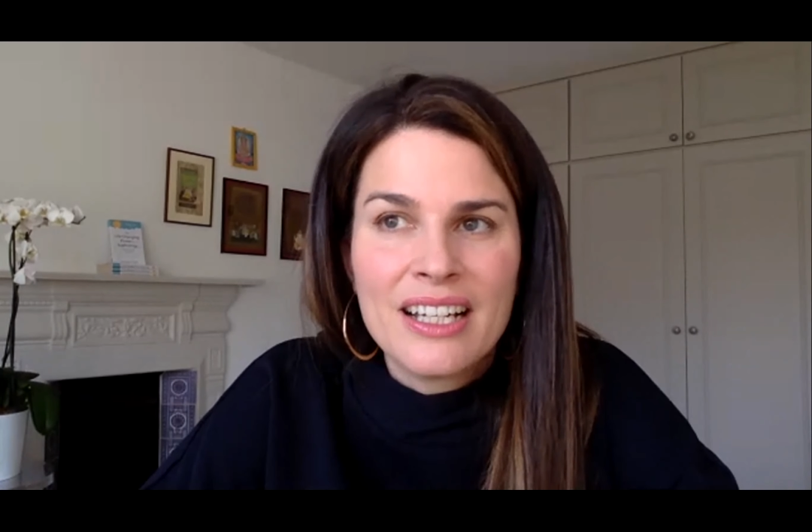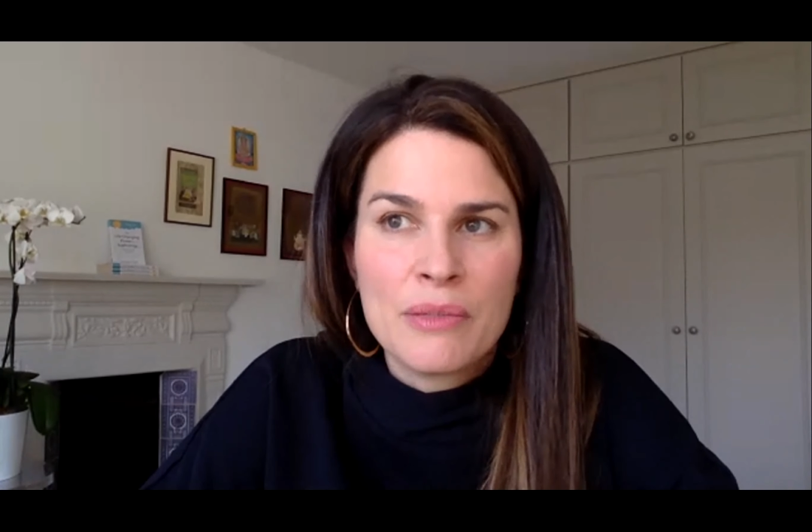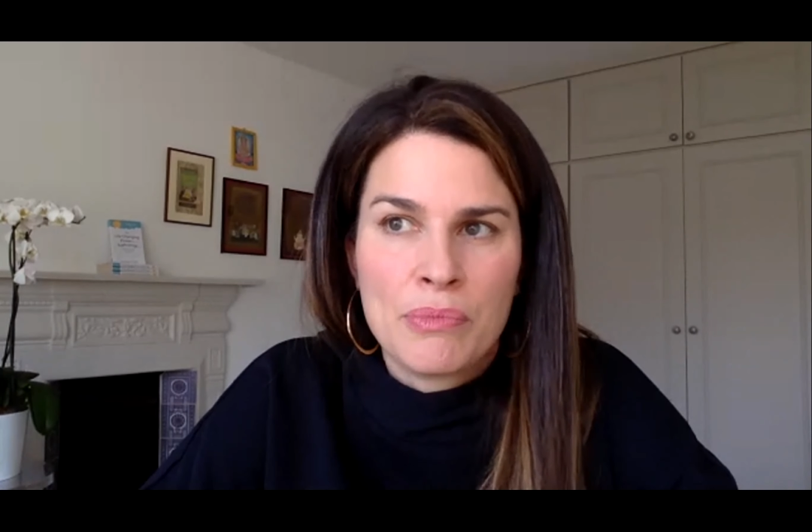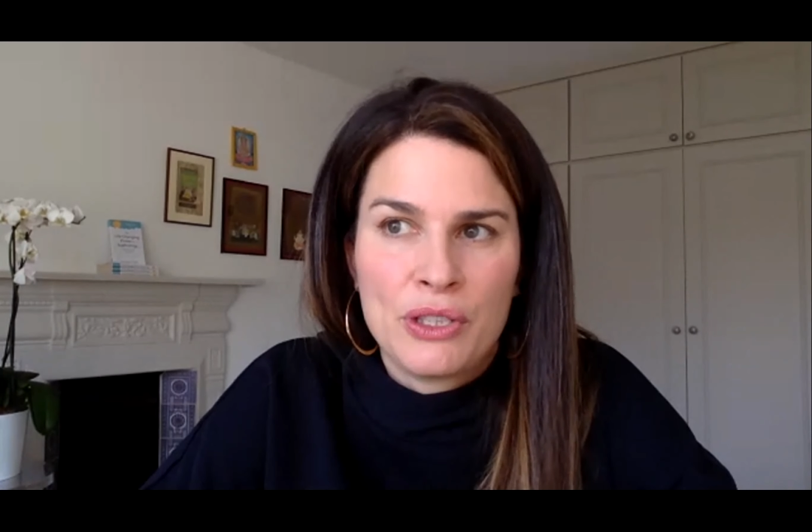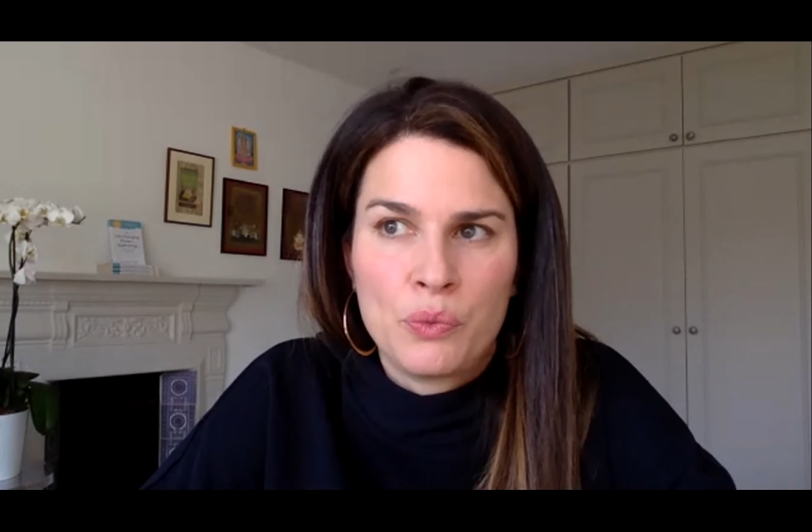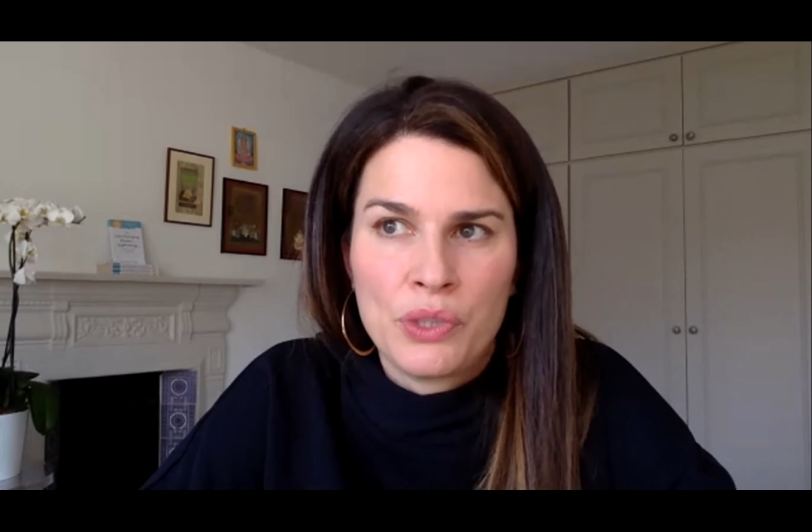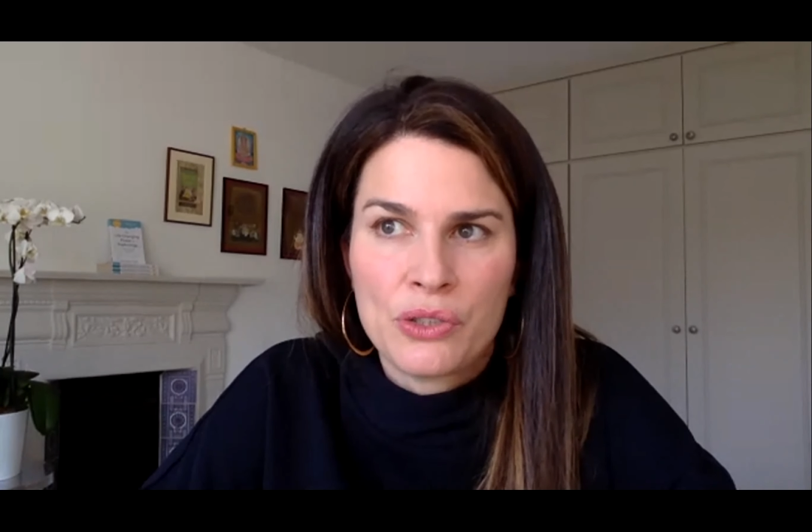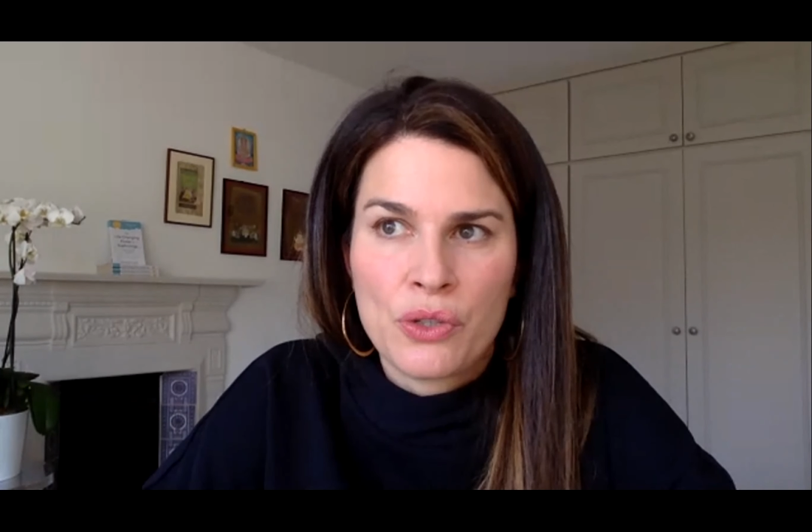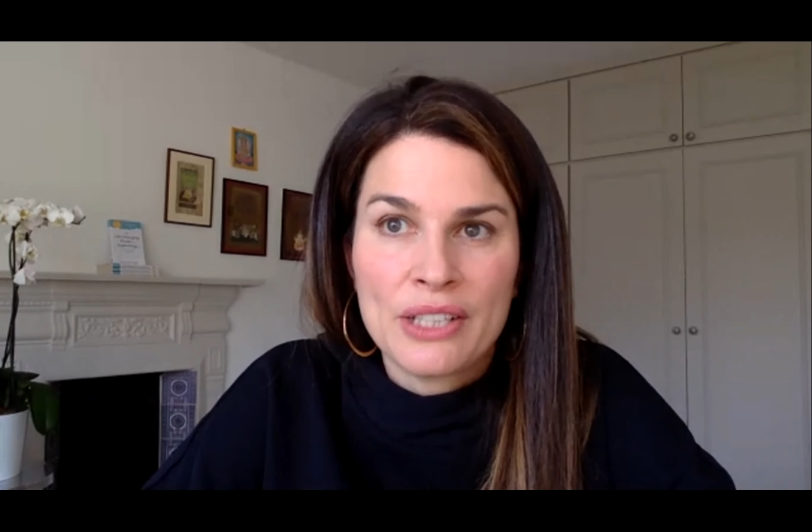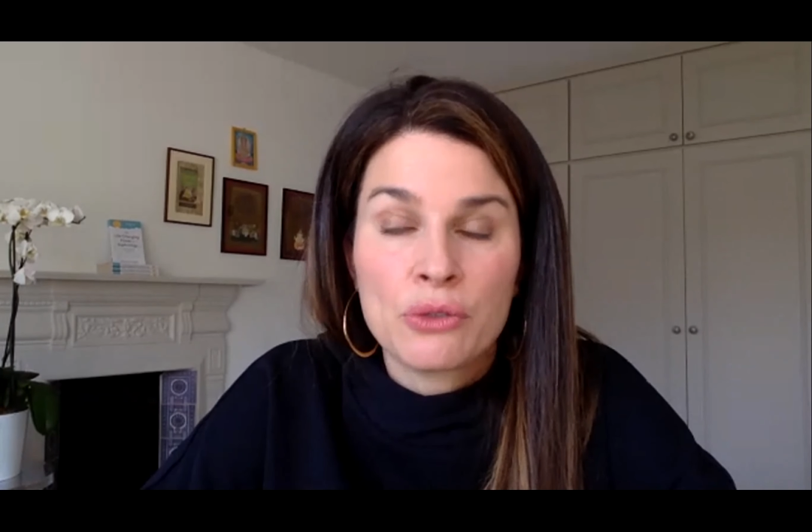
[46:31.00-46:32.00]
but we
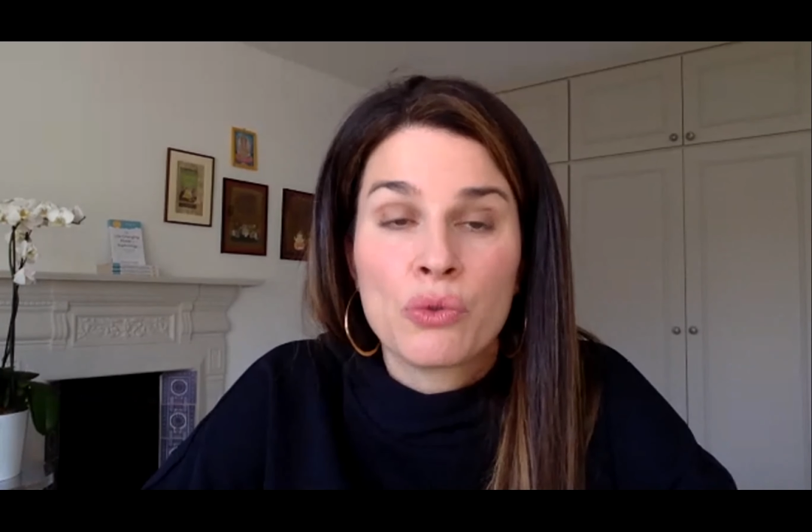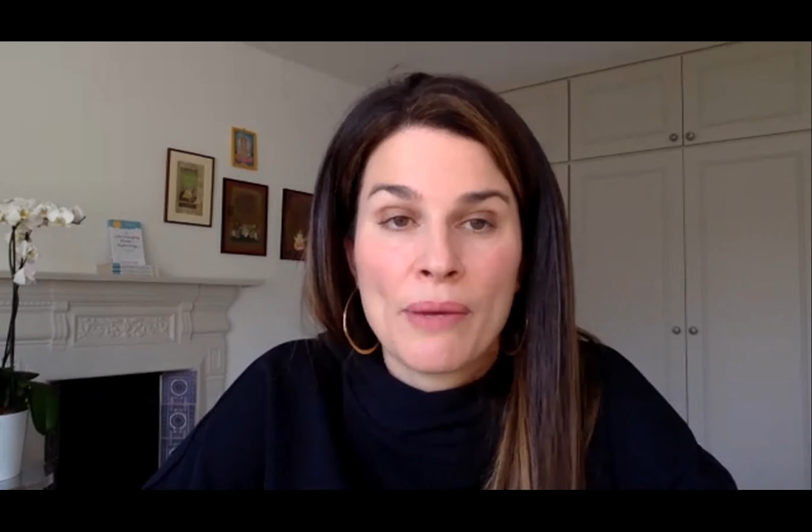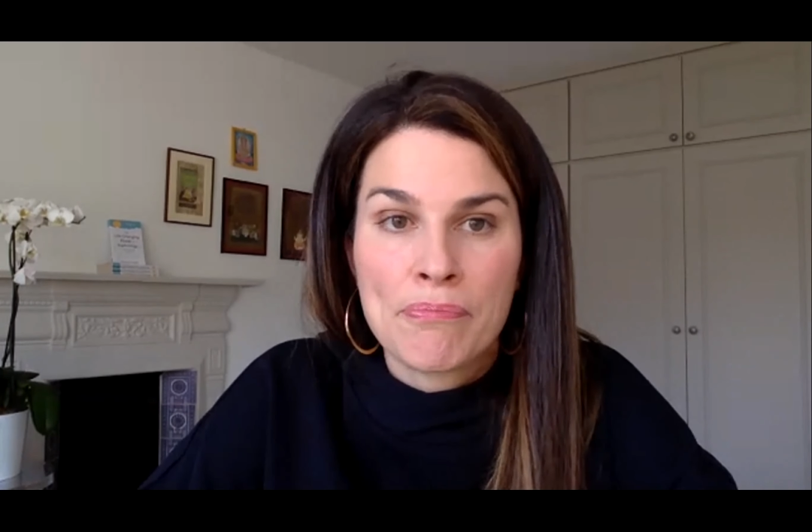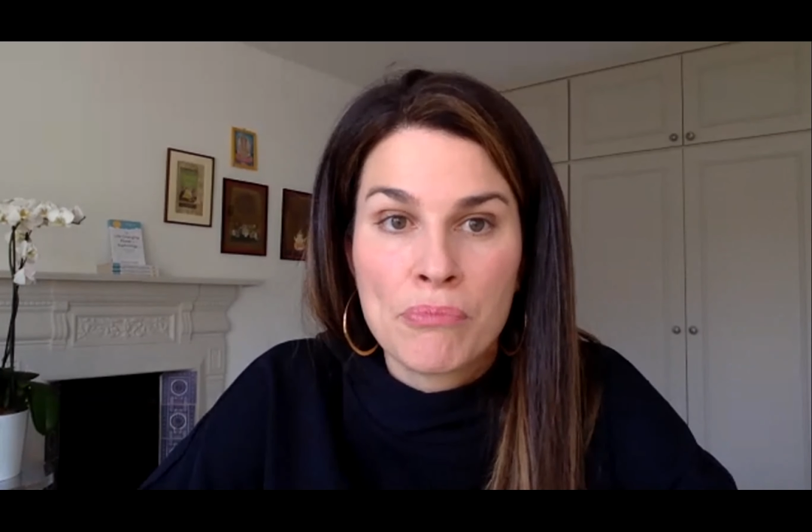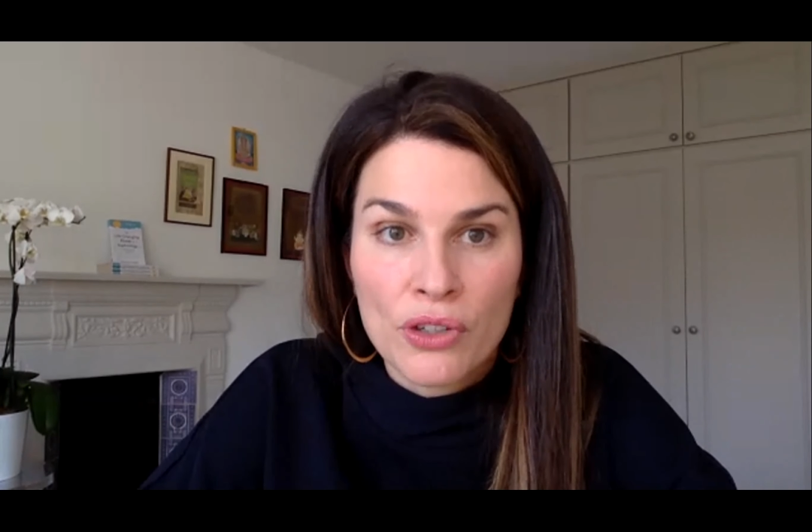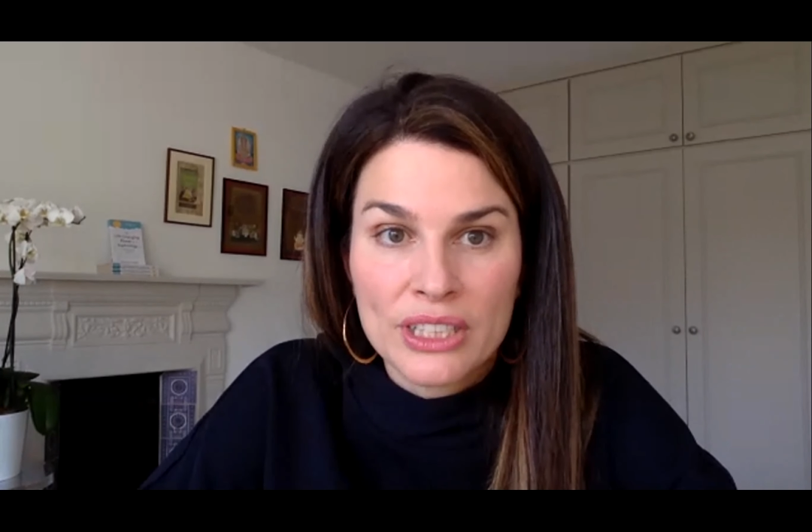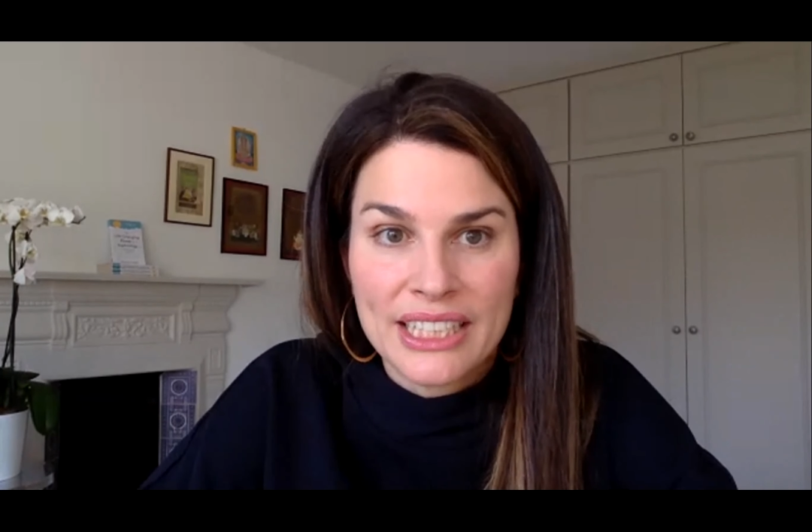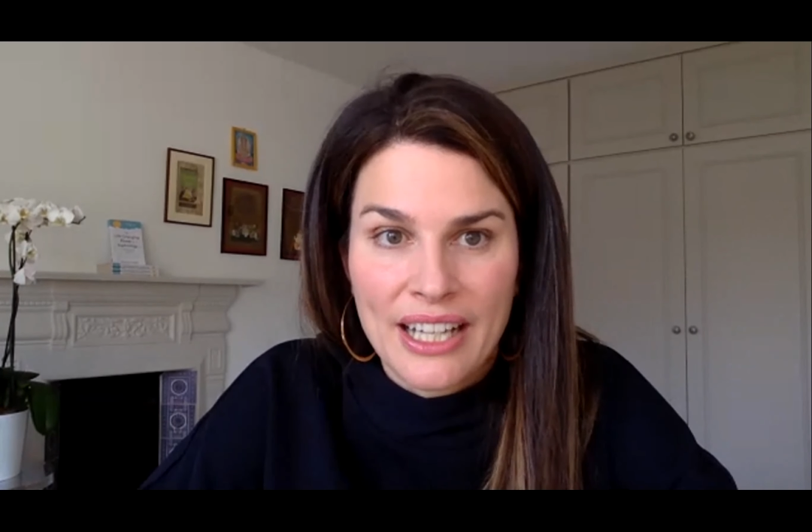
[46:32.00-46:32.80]
try to embody